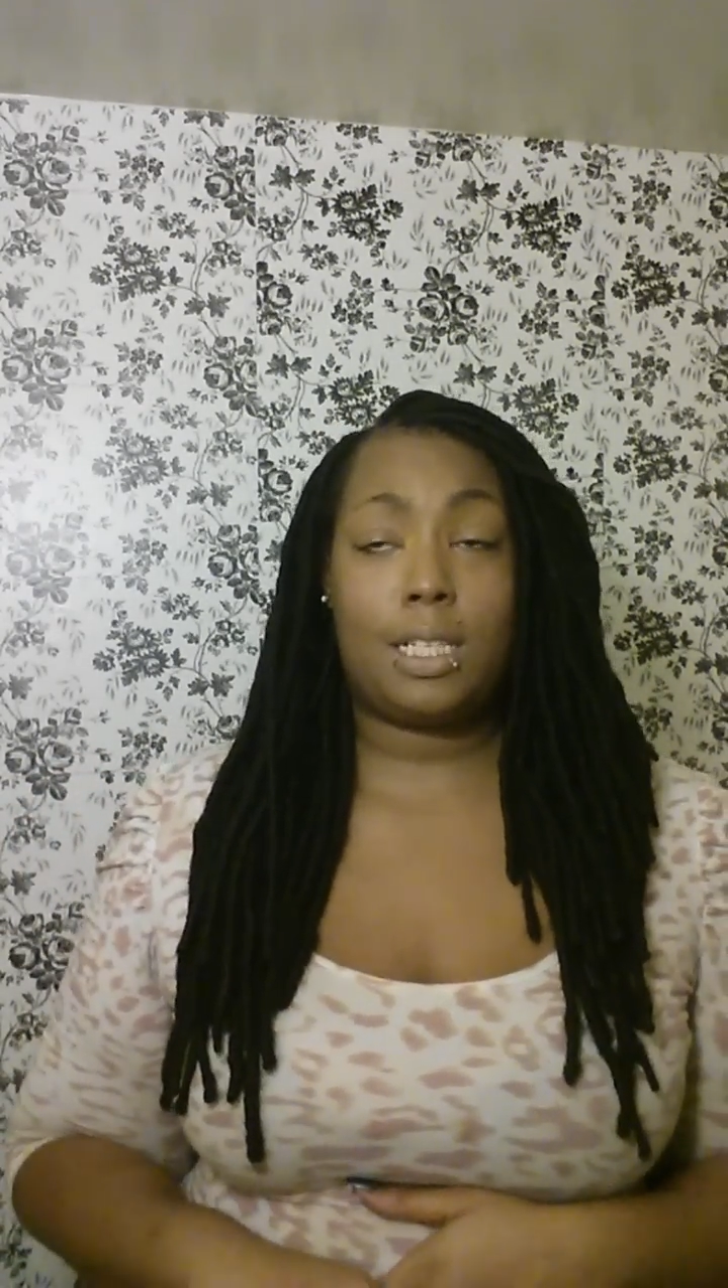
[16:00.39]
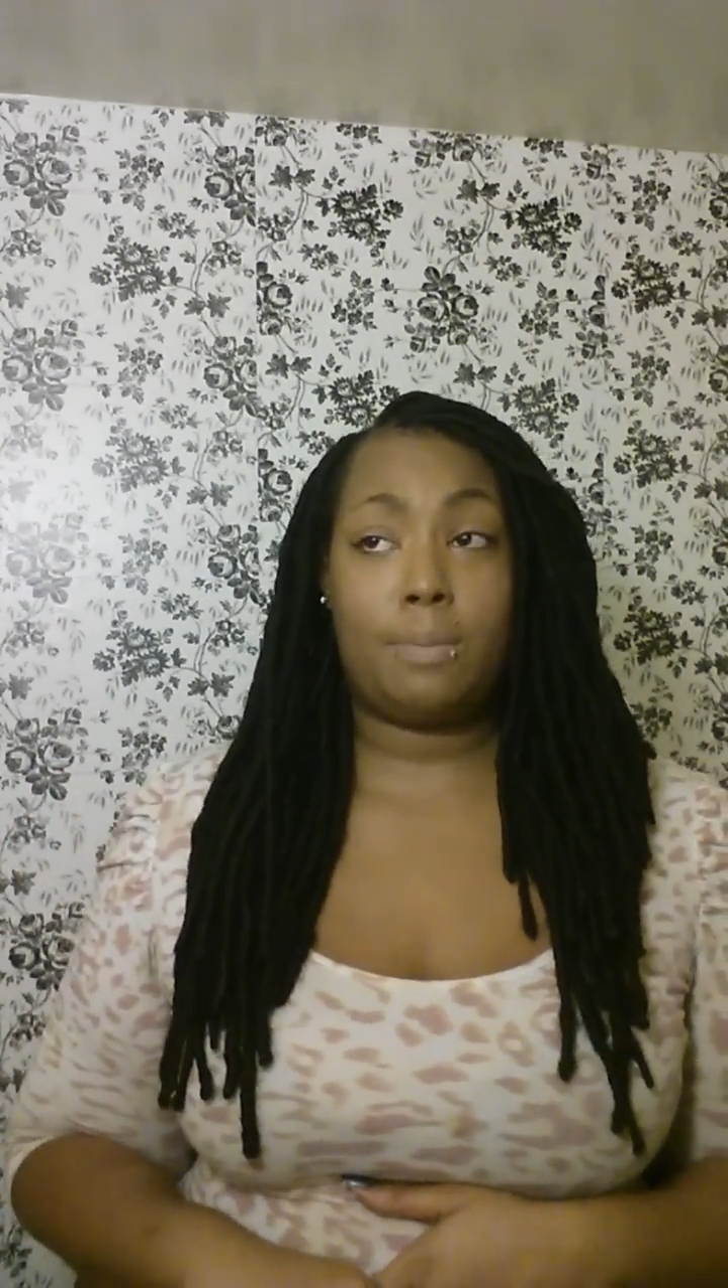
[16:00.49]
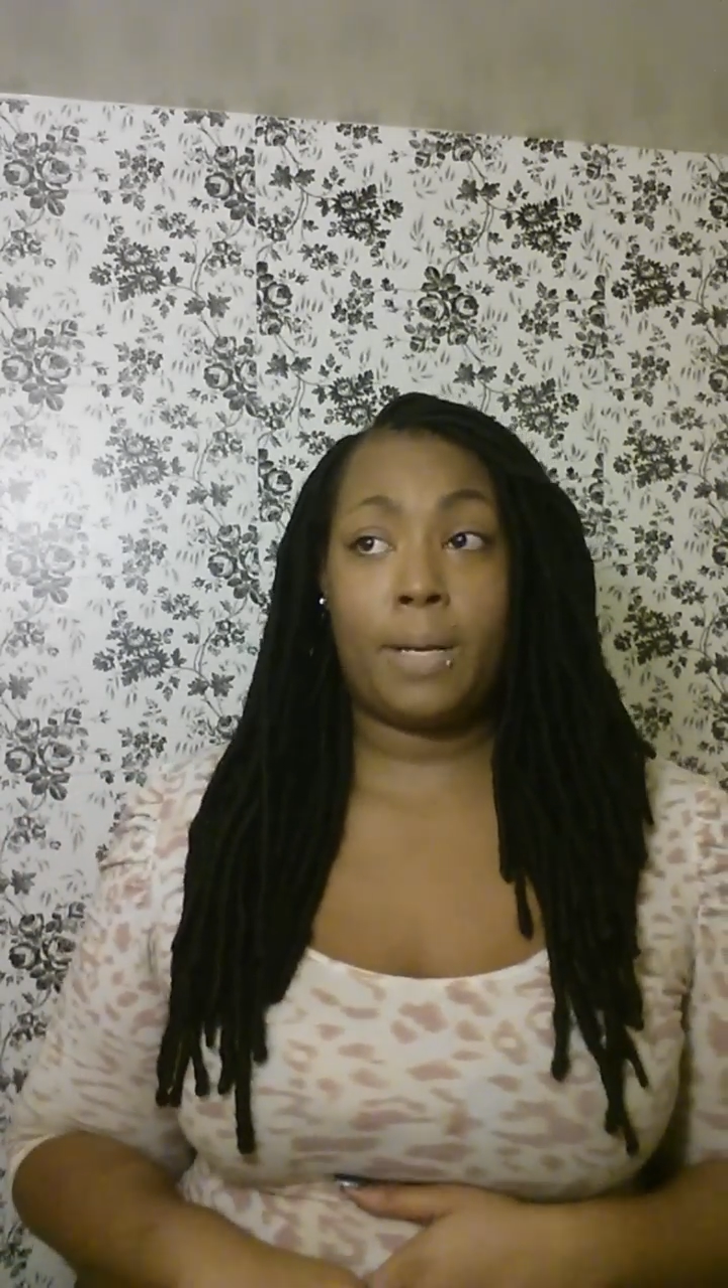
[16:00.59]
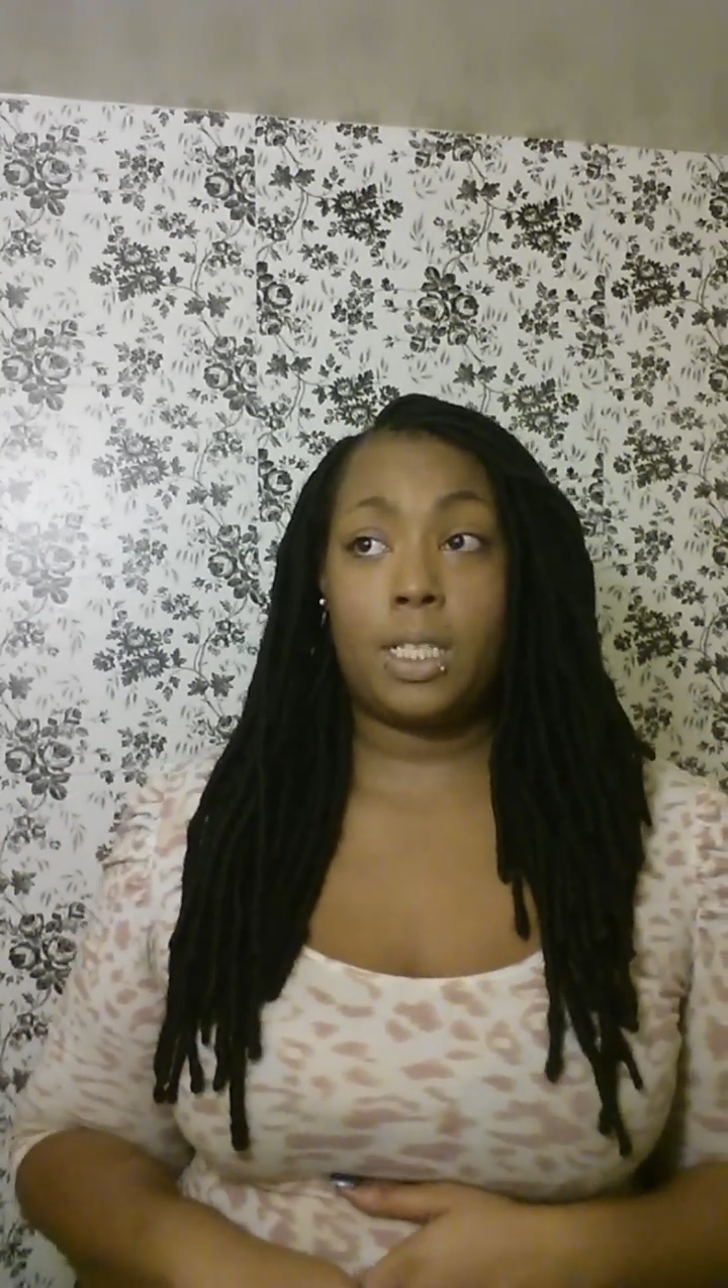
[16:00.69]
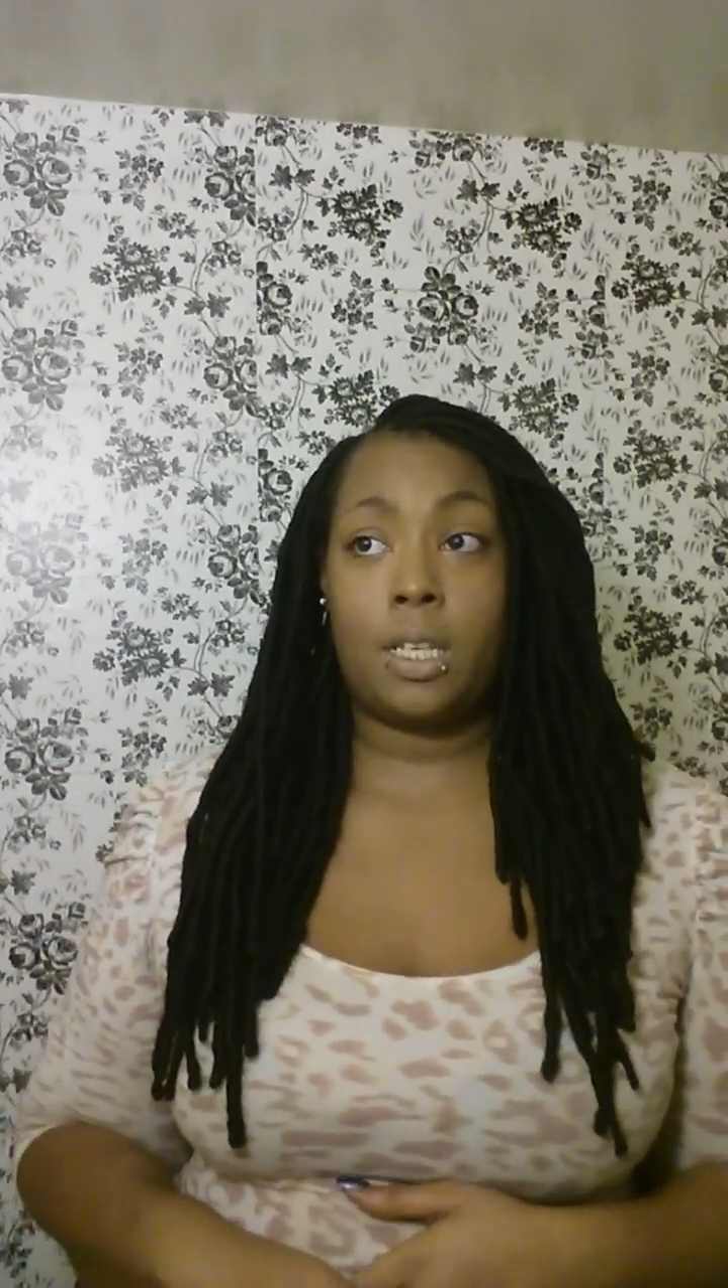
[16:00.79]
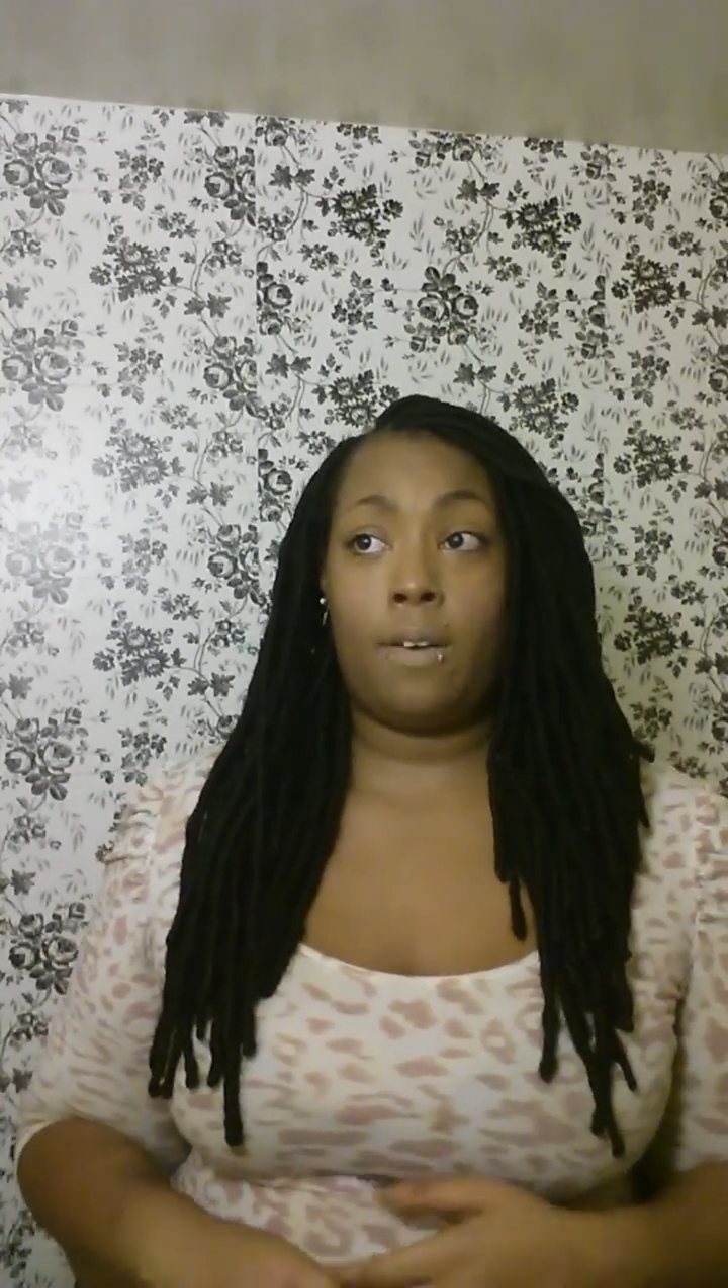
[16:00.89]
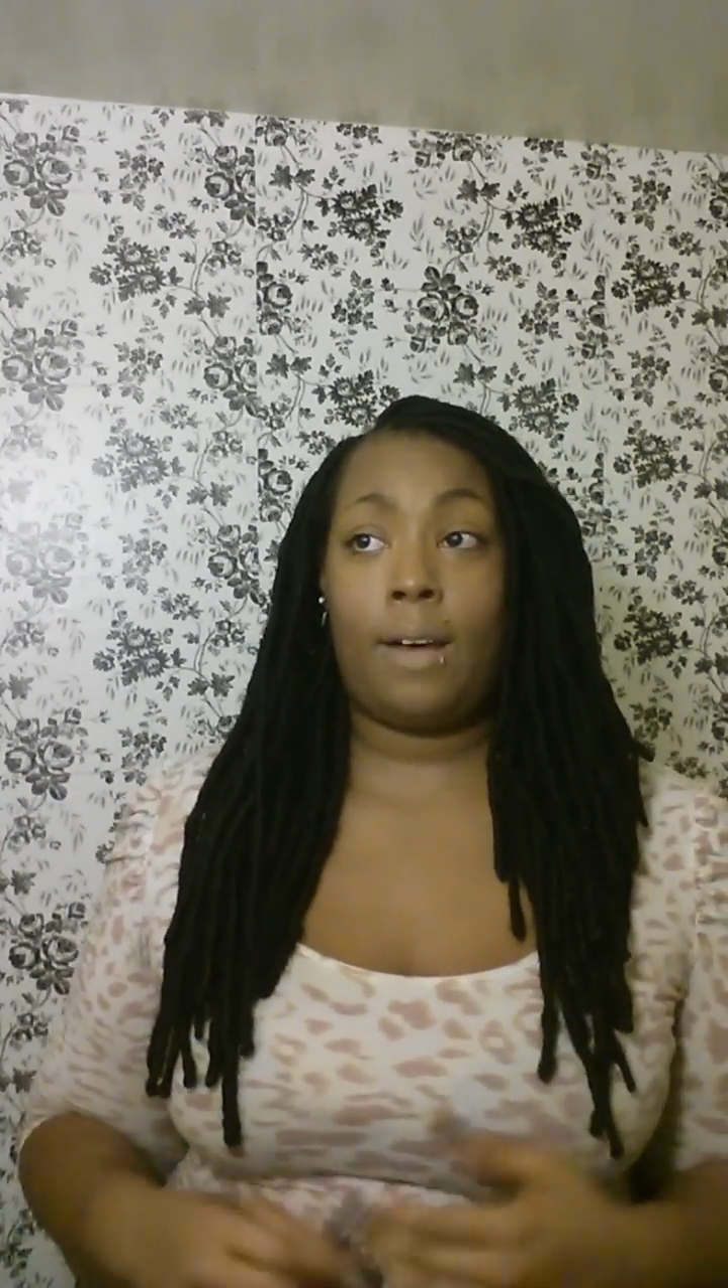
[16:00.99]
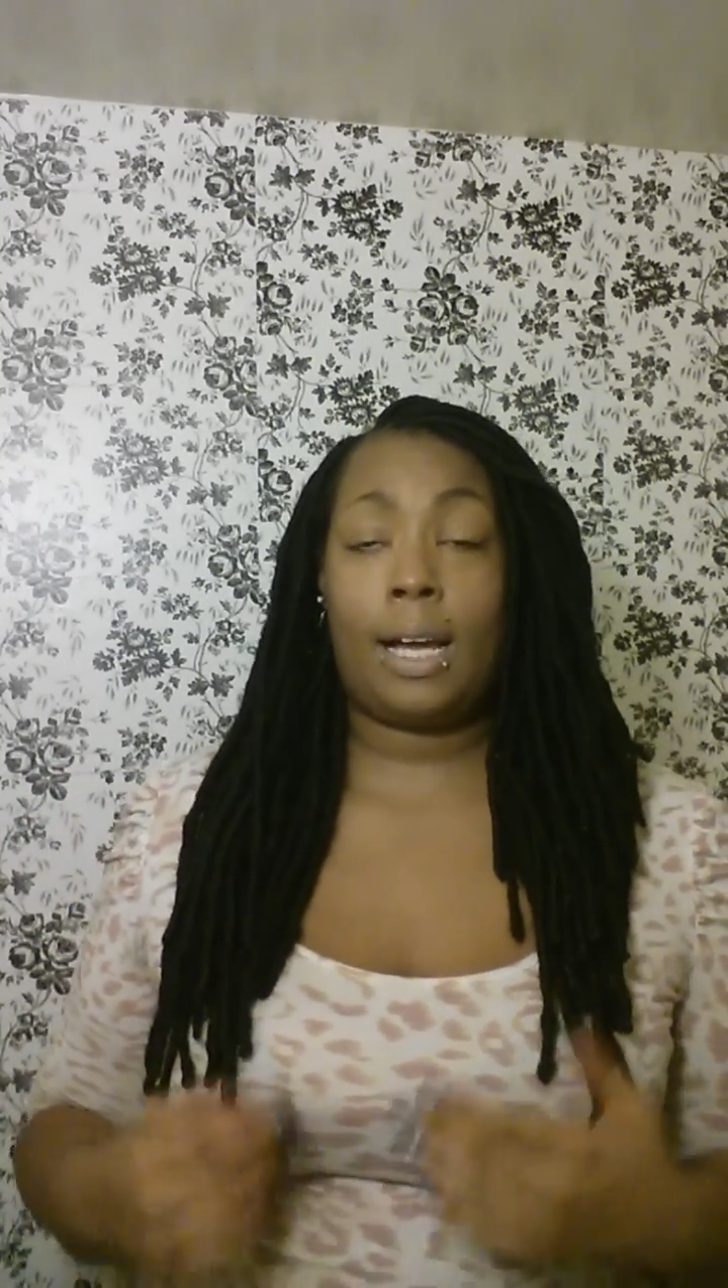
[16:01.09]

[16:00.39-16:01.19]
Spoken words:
expensive.